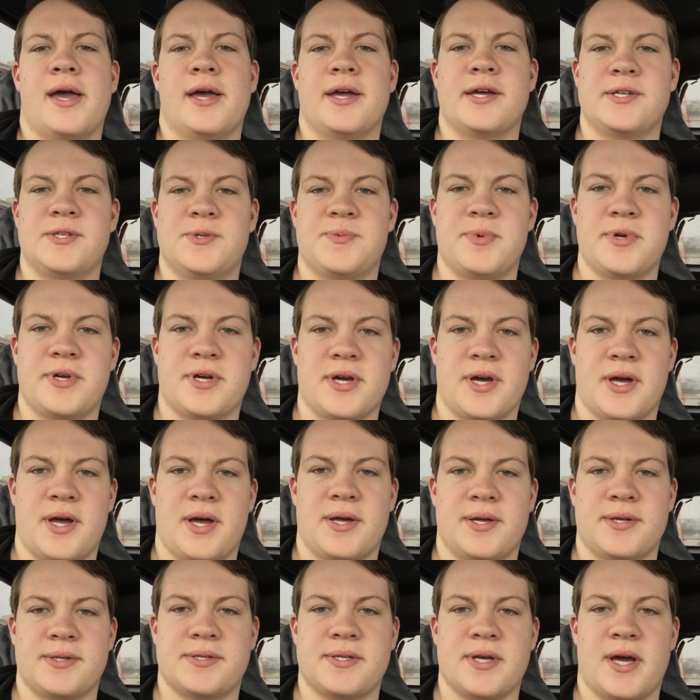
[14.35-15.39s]
is
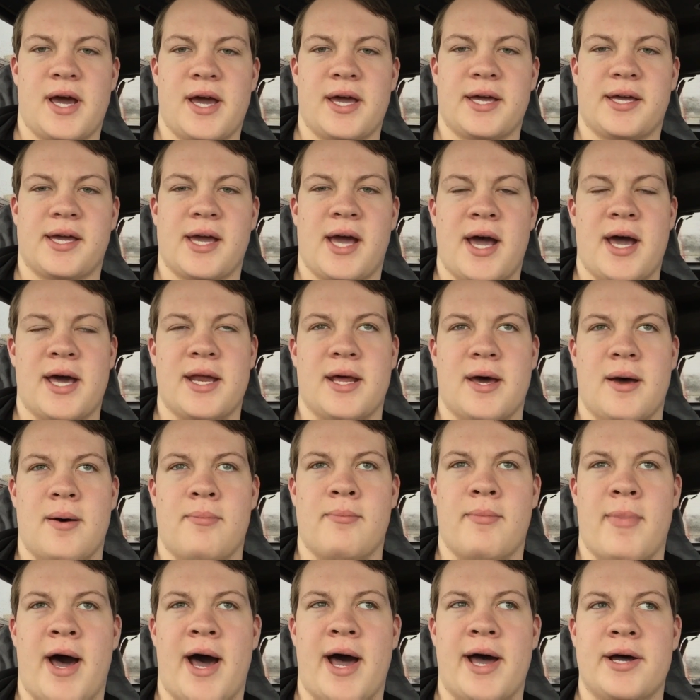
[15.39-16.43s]
because I got a
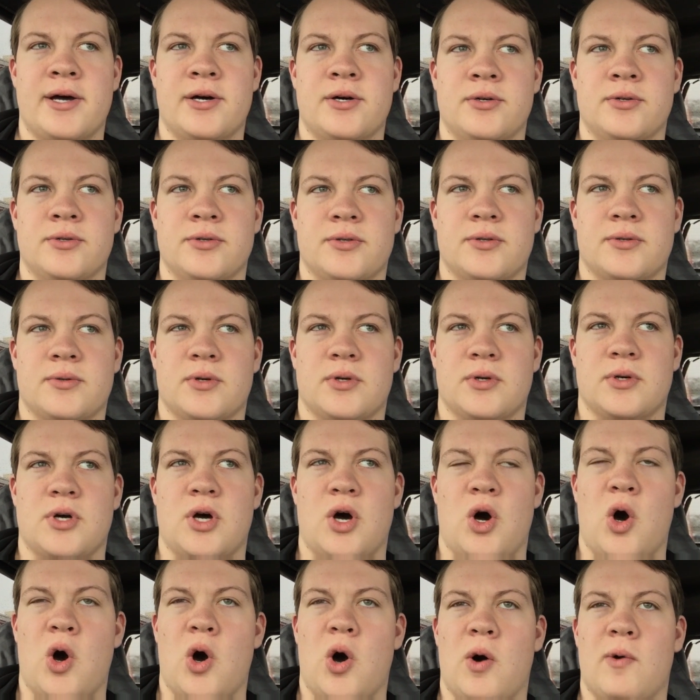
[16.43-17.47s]
mild
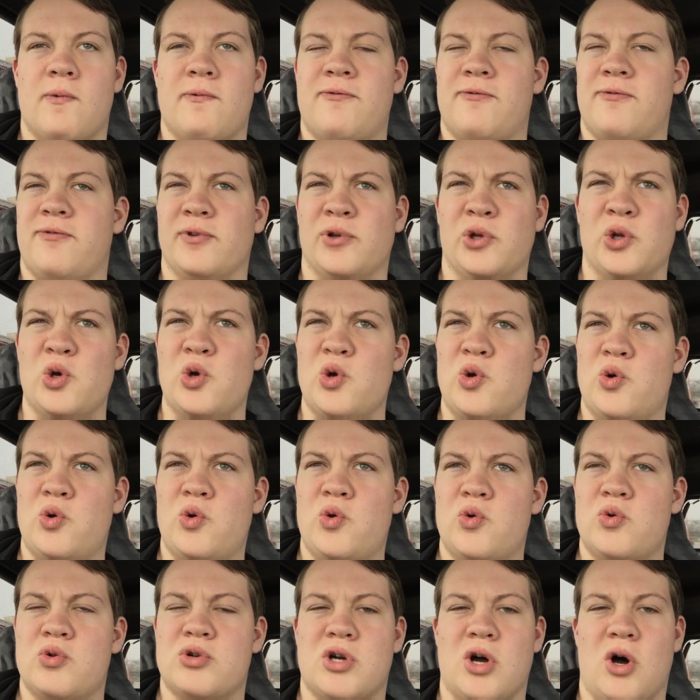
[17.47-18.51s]

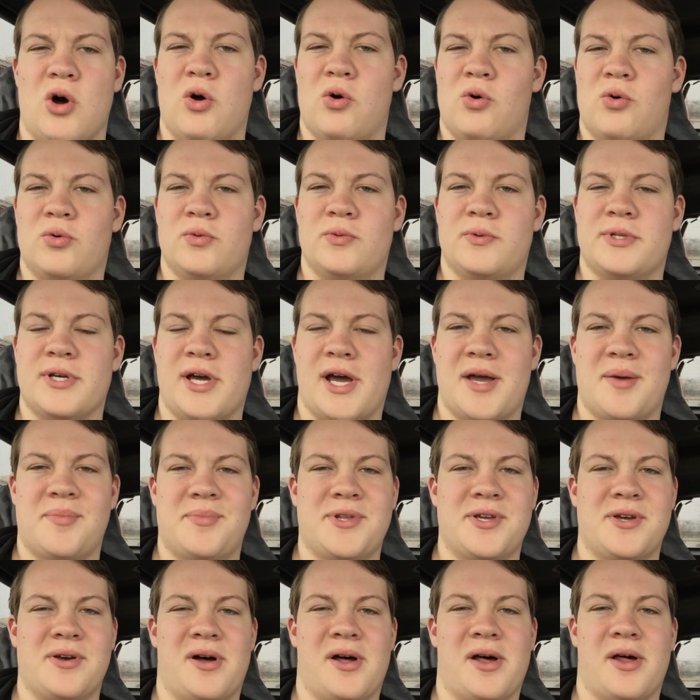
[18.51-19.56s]
flu cold type
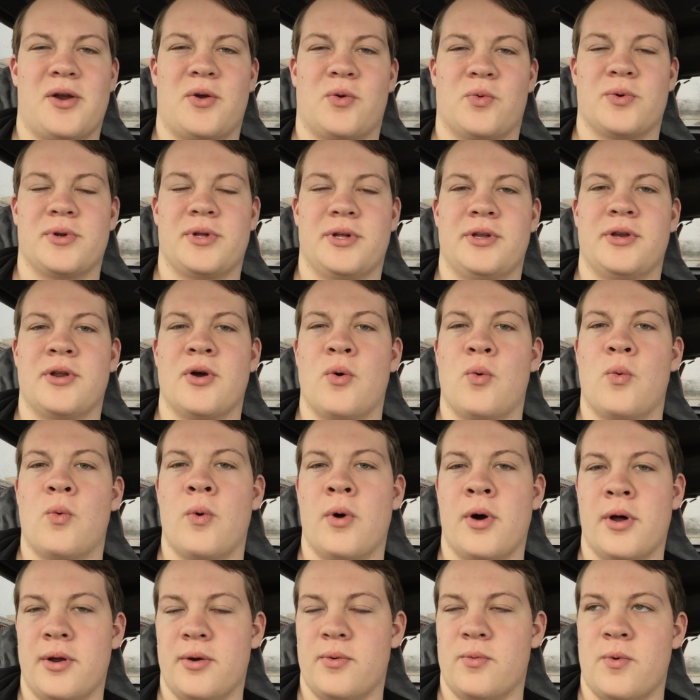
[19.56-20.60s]
deal. I don't really know
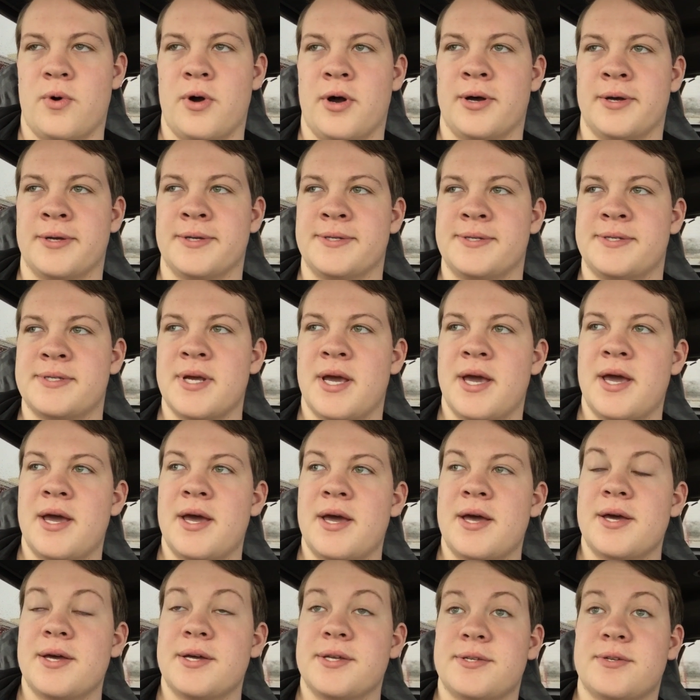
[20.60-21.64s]
what it was.
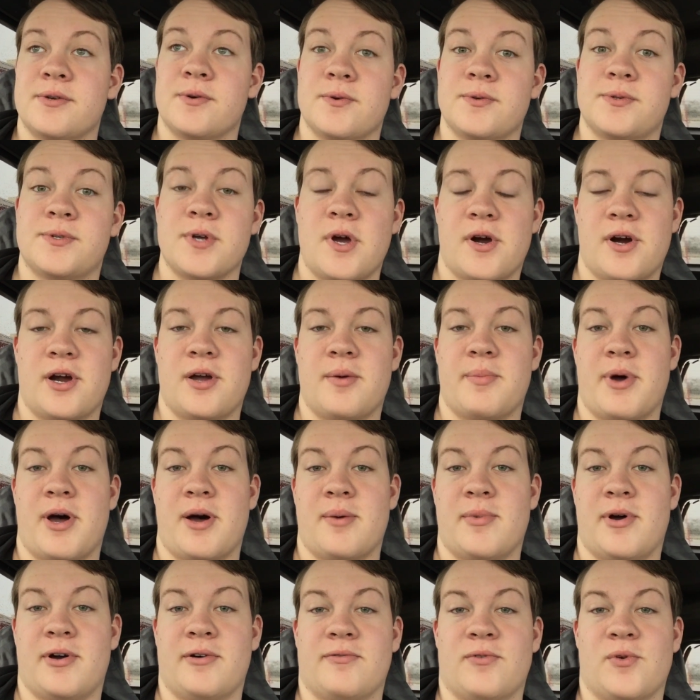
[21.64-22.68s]
So sorry
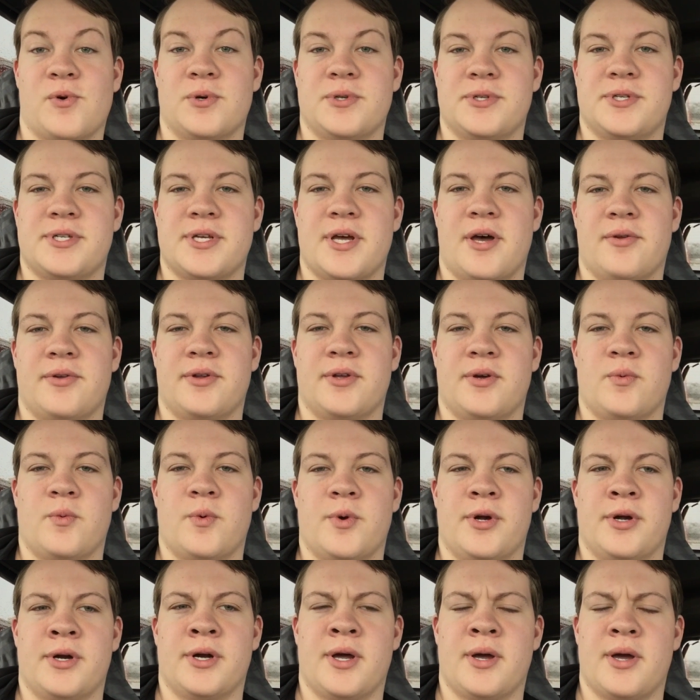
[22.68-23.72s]
about my voice sounding
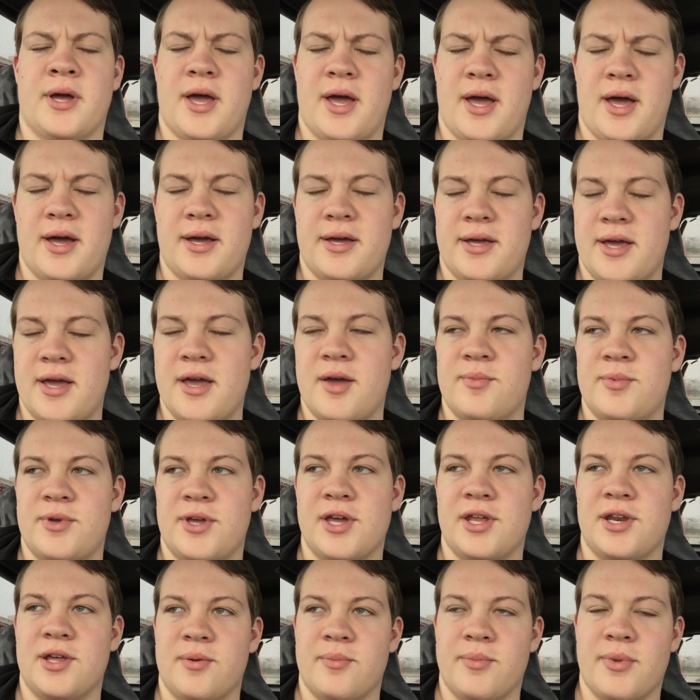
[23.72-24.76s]
weird. I am
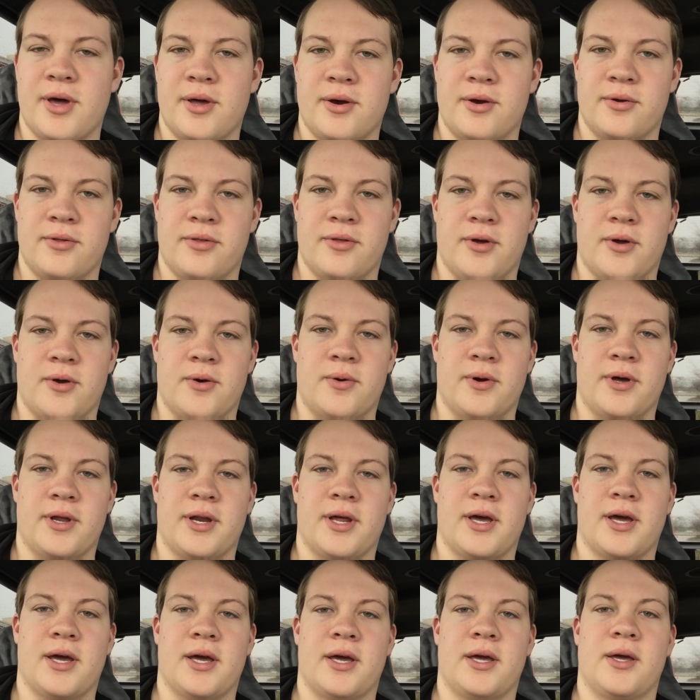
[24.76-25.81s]
getting better though, and
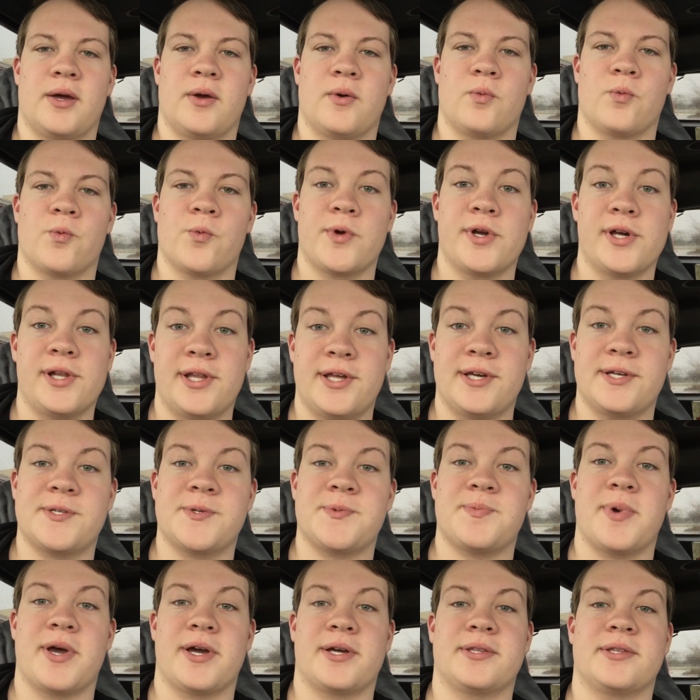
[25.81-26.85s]
I really
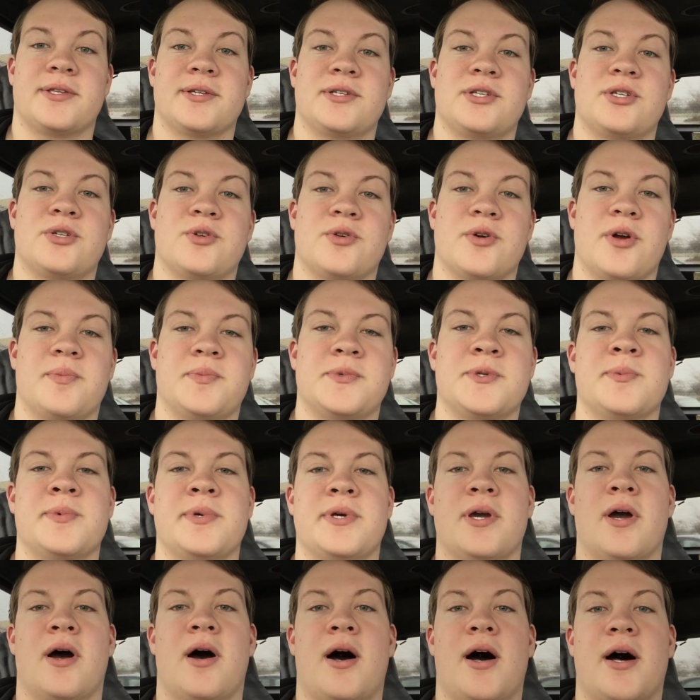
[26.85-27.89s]
expect this trip to
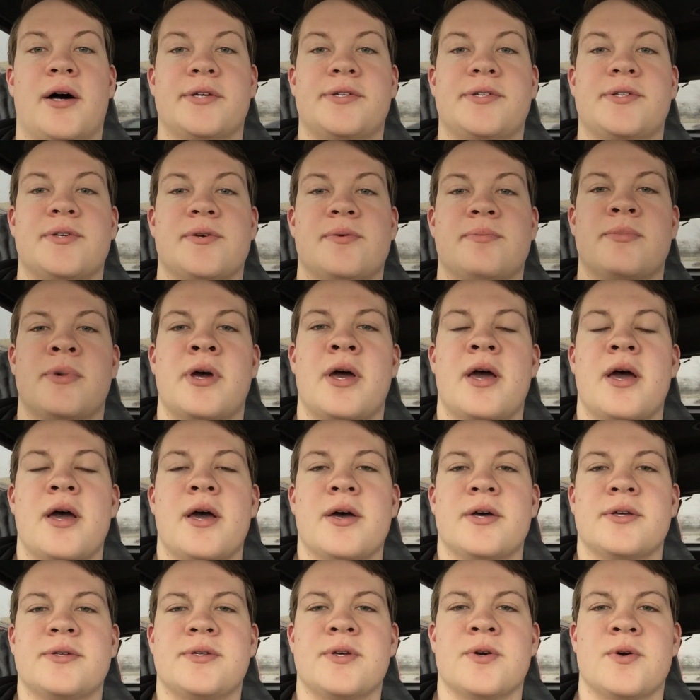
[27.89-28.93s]
be awesome.
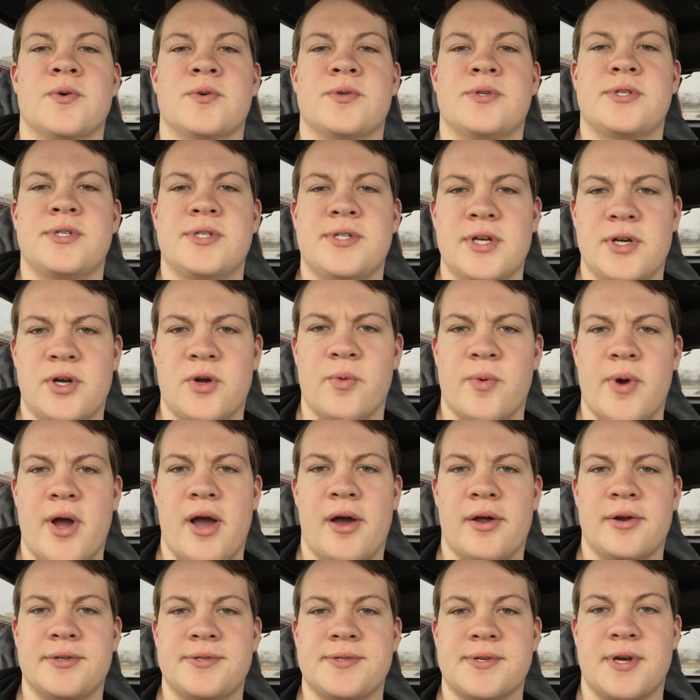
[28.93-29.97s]
So stick
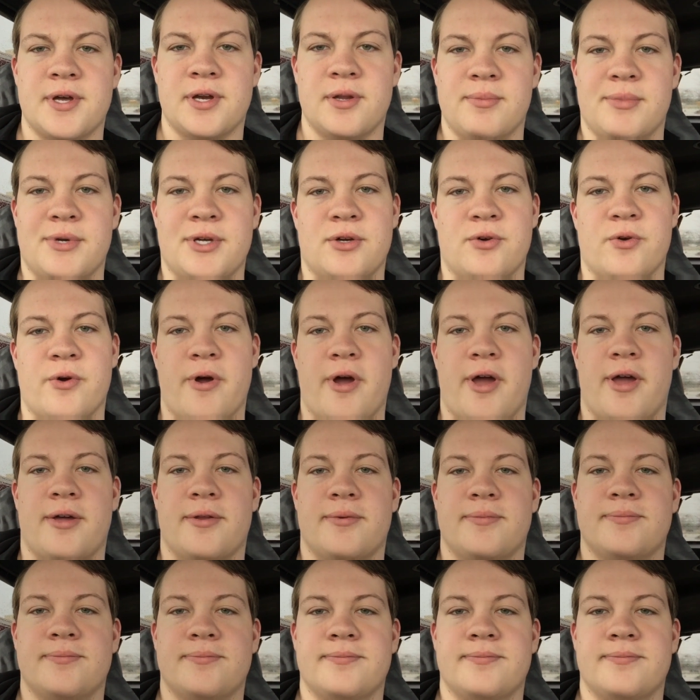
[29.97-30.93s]
around, it's gonna be great.